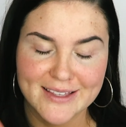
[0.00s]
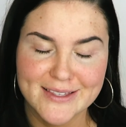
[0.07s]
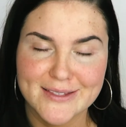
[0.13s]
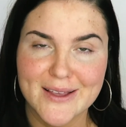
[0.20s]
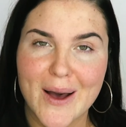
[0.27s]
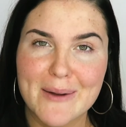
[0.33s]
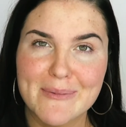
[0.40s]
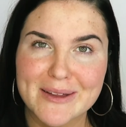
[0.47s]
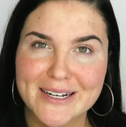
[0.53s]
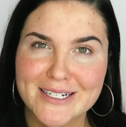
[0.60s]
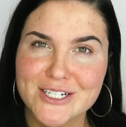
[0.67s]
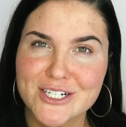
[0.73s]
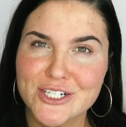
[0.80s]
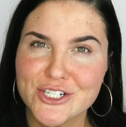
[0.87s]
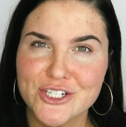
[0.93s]
So I'm
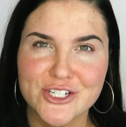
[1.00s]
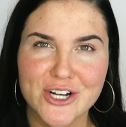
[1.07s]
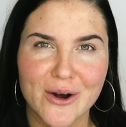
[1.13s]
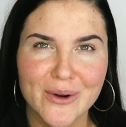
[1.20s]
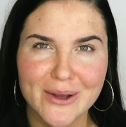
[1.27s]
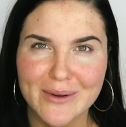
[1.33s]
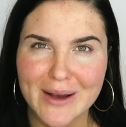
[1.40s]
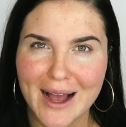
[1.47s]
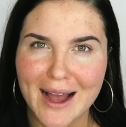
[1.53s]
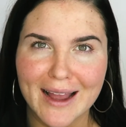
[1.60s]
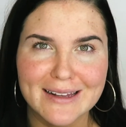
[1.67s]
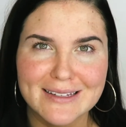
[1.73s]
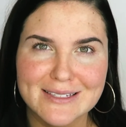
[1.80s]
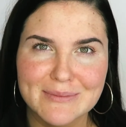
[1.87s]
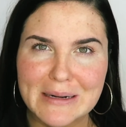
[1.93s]
gonna just show you guys.